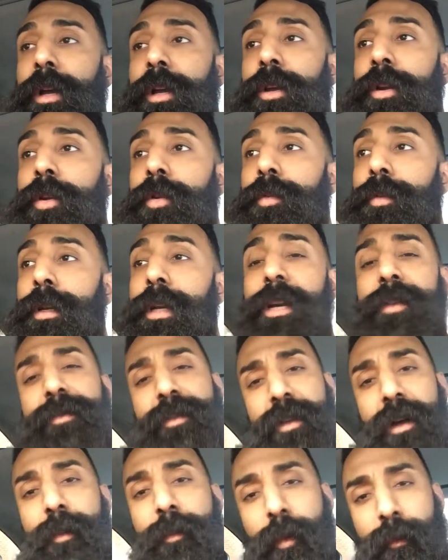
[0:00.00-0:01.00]
It
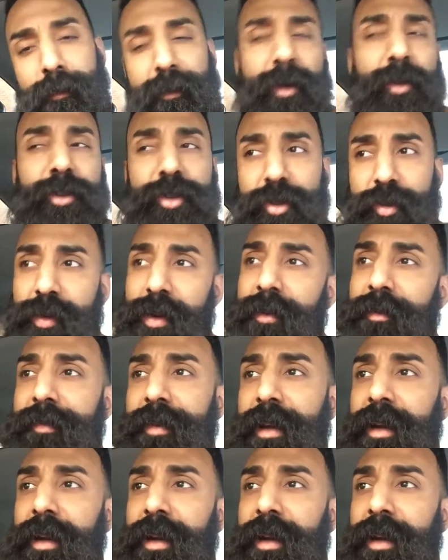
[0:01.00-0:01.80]
gives them, strength